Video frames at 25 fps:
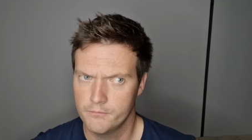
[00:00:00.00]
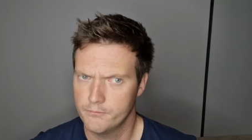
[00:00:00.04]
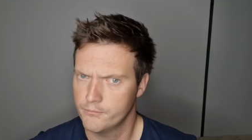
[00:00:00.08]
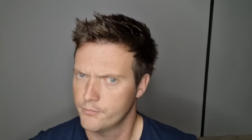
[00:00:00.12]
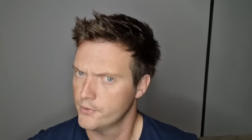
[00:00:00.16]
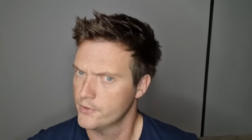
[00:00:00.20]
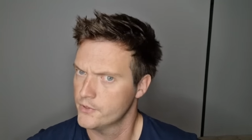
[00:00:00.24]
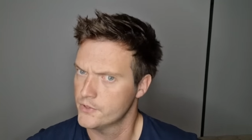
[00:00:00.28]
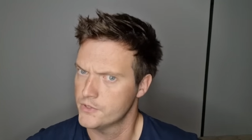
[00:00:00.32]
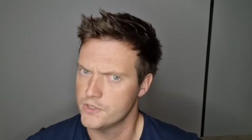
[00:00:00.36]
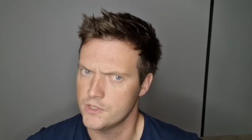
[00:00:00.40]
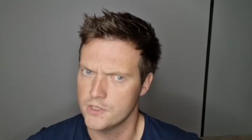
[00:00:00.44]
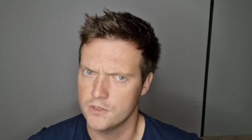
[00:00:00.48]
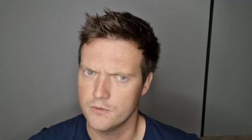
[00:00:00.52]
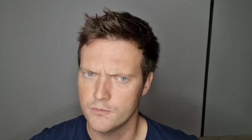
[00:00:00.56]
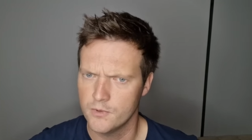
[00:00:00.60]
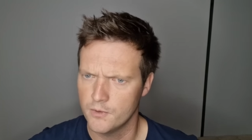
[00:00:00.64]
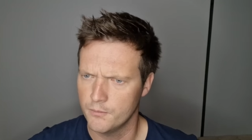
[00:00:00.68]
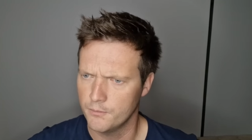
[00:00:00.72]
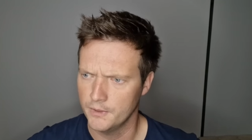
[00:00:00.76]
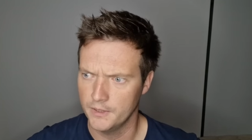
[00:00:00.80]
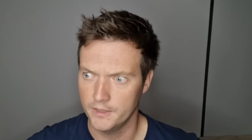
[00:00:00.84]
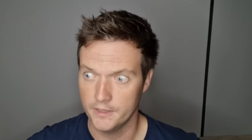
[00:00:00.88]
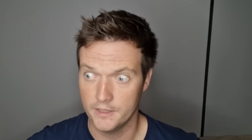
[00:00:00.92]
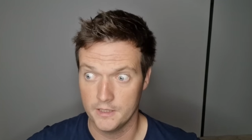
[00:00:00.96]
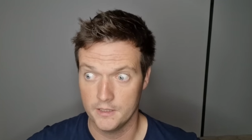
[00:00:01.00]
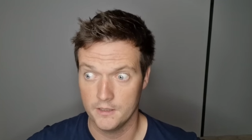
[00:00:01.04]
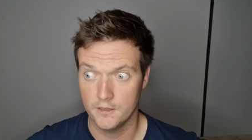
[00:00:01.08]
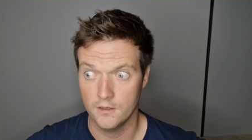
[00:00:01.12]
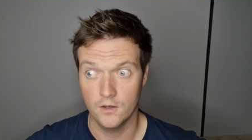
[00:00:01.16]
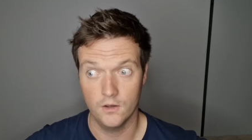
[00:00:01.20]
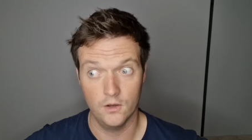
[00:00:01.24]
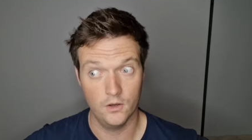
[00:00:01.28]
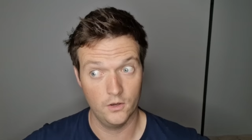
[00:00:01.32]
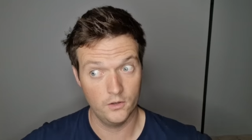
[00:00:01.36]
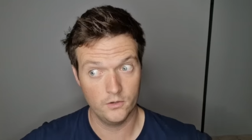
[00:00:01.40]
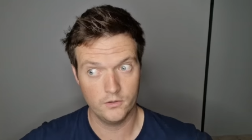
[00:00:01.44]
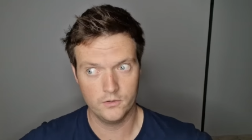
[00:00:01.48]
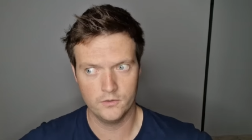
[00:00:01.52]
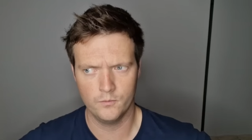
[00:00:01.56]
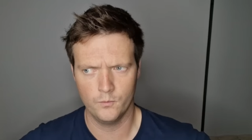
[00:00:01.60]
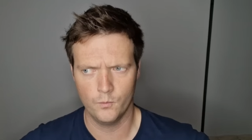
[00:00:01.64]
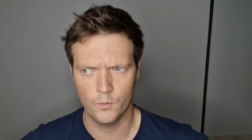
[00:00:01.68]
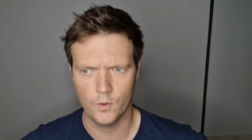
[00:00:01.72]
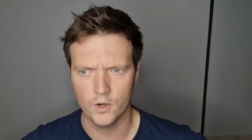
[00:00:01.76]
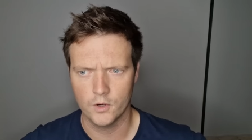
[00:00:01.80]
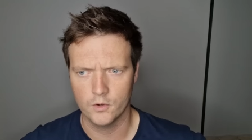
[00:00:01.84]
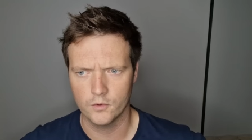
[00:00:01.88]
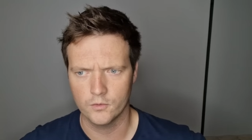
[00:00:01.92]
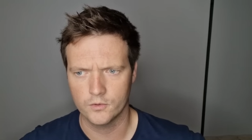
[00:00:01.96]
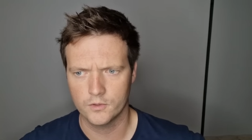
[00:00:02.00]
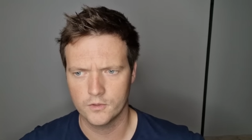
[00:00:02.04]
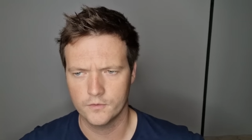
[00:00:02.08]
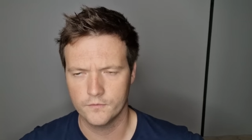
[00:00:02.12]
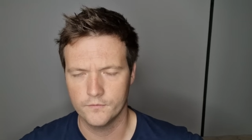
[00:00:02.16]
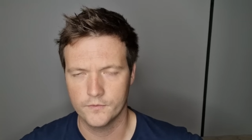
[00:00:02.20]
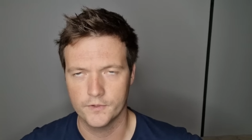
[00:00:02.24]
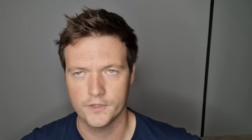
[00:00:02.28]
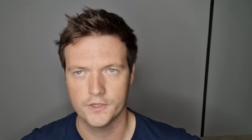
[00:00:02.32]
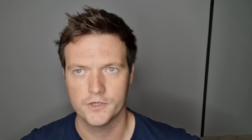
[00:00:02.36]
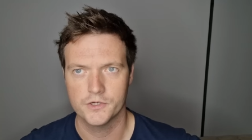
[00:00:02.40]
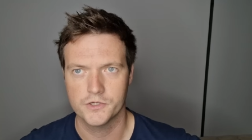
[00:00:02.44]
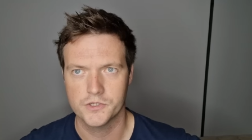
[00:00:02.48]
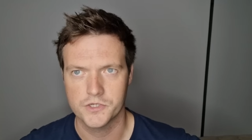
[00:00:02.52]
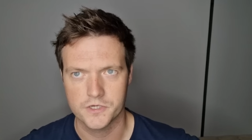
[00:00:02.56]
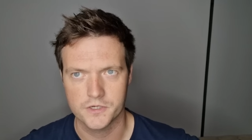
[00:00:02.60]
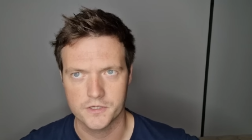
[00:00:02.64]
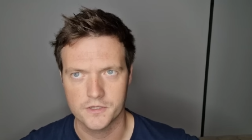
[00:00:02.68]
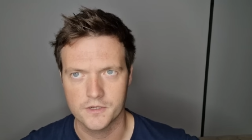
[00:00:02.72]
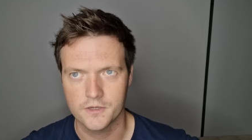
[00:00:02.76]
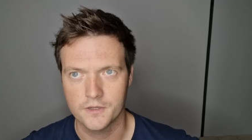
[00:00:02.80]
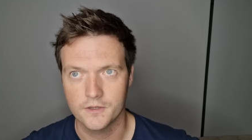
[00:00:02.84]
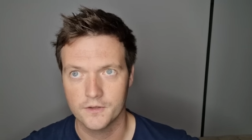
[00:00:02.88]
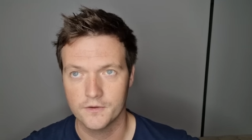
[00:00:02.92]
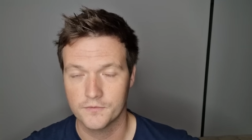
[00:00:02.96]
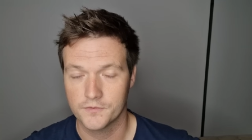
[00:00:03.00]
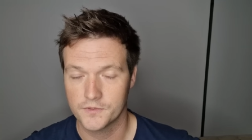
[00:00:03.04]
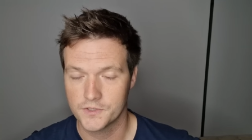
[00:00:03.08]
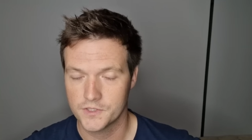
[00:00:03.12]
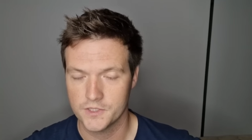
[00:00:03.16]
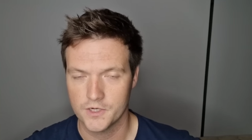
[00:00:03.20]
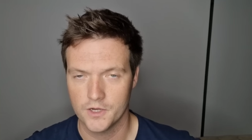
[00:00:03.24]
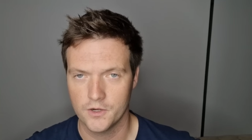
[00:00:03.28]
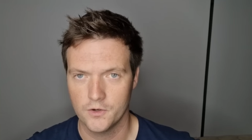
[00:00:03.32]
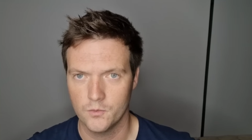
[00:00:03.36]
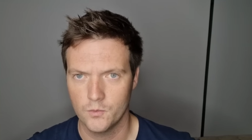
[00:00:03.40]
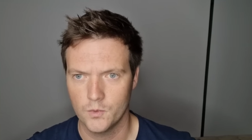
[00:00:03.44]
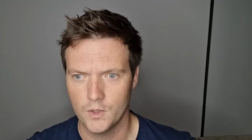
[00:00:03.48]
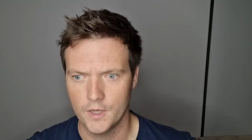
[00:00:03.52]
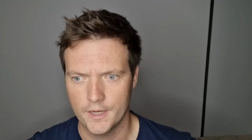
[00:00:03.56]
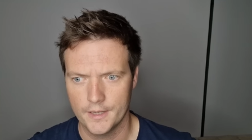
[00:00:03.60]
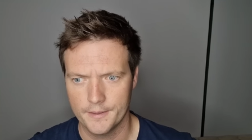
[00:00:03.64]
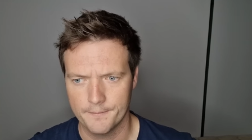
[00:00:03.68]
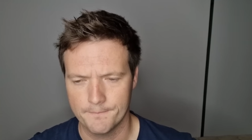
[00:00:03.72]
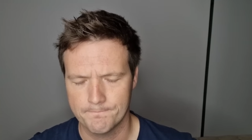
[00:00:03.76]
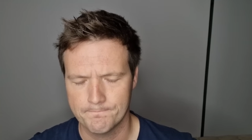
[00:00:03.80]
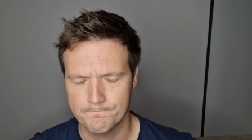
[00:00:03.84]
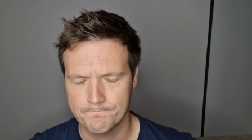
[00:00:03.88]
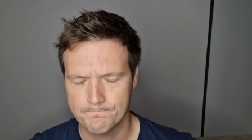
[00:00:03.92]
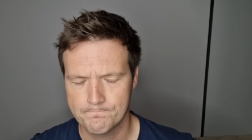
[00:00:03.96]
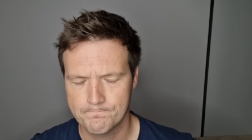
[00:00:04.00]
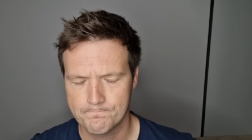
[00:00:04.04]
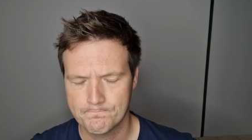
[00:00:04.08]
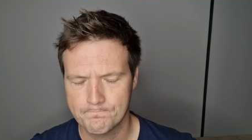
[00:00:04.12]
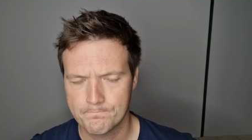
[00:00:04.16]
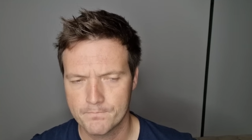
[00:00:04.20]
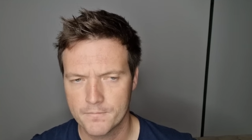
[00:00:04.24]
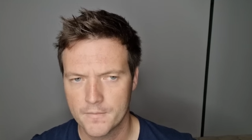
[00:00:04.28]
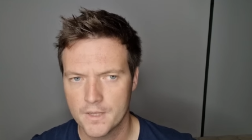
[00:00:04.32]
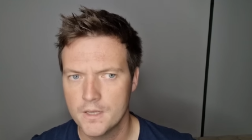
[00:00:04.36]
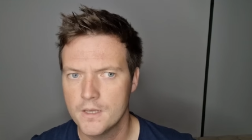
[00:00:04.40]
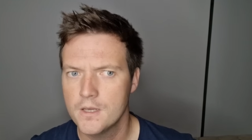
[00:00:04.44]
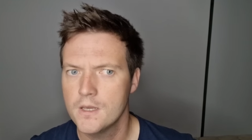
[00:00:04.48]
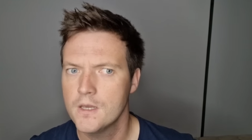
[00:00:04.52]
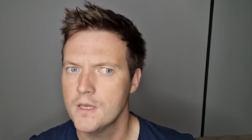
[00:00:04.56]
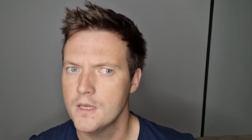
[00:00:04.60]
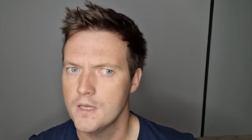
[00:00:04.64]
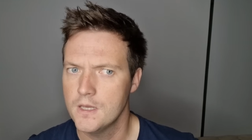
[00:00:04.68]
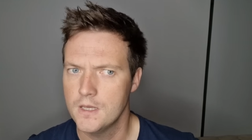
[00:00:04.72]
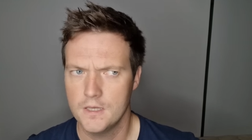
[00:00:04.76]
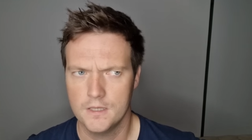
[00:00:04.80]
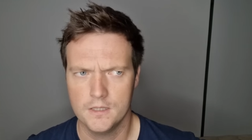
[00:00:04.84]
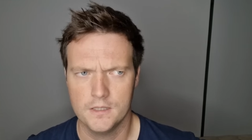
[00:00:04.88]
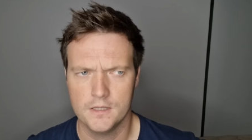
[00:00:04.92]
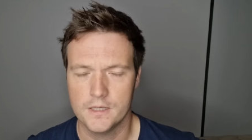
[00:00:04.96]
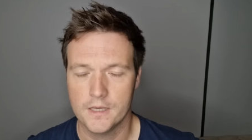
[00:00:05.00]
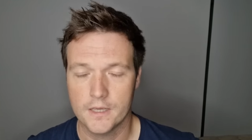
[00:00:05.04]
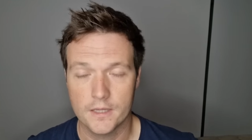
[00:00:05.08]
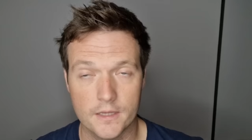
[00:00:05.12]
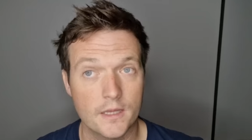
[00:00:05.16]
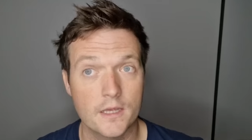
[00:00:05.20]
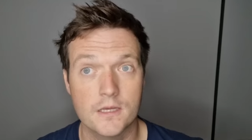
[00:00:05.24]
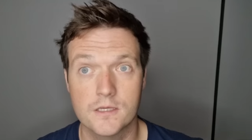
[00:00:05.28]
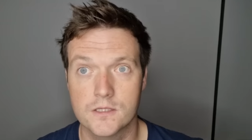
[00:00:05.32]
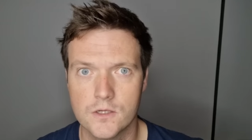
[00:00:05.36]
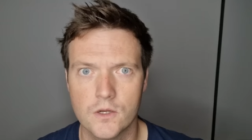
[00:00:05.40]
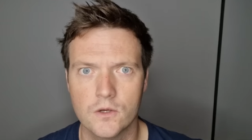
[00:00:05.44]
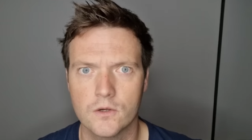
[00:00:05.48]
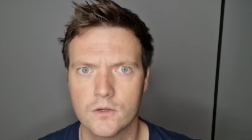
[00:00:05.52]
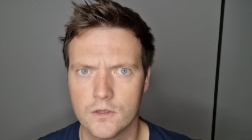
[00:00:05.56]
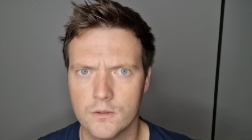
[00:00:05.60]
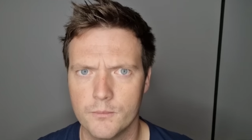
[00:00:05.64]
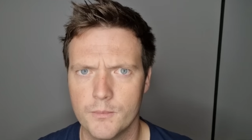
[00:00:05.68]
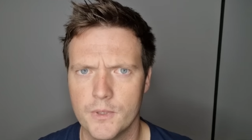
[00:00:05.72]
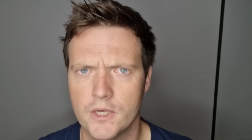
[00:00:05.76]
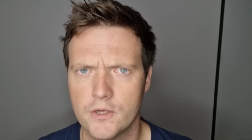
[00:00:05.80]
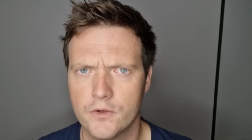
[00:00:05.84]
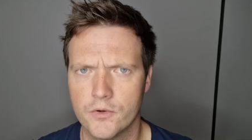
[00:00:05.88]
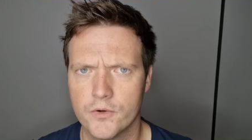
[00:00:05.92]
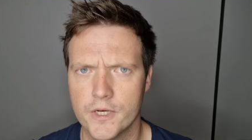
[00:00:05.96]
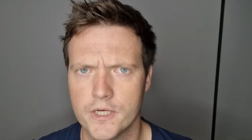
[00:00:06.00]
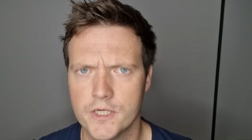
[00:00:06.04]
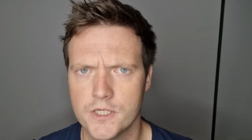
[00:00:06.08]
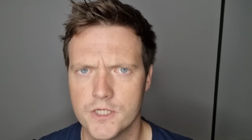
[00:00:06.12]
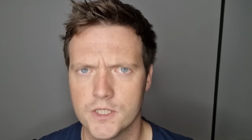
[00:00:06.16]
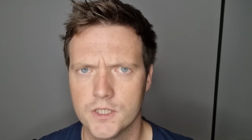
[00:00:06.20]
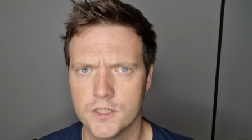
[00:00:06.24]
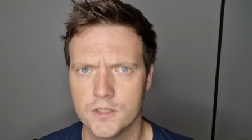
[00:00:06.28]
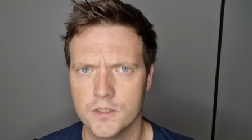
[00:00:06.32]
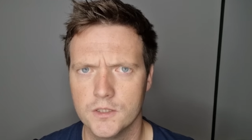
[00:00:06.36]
presumably unwoke version of Snow White. Yeah, that's not going to be cringe at